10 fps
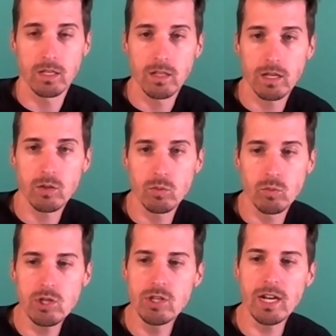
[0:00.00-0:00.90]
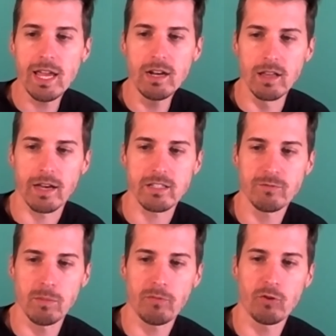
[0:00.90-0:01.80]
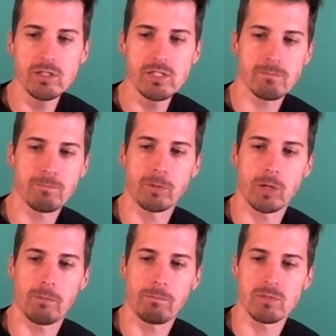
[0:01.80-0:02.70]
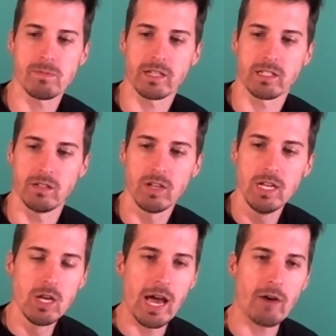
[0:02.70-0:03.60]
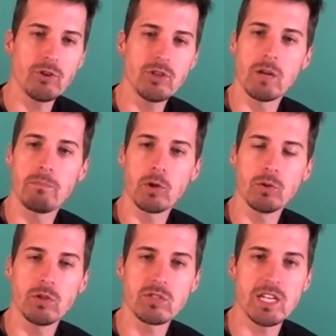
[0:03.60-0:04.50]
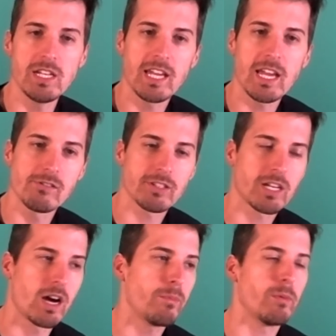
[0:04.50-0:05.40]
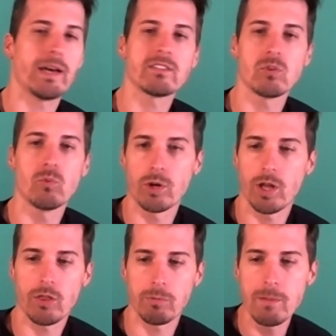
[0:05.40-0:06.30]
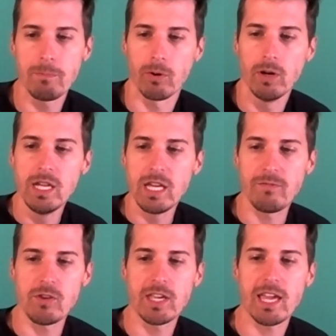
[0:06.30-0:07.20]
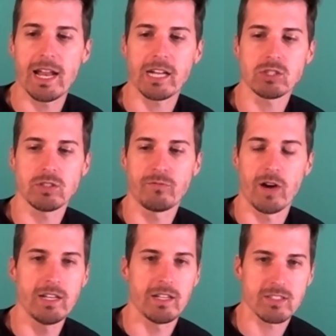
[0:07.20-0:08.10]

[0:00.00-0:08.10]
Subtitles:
Like, what are you going to analyze from a forensics perspective? How are you going to build those indicators of compromise to warn other people if you can't actually find it?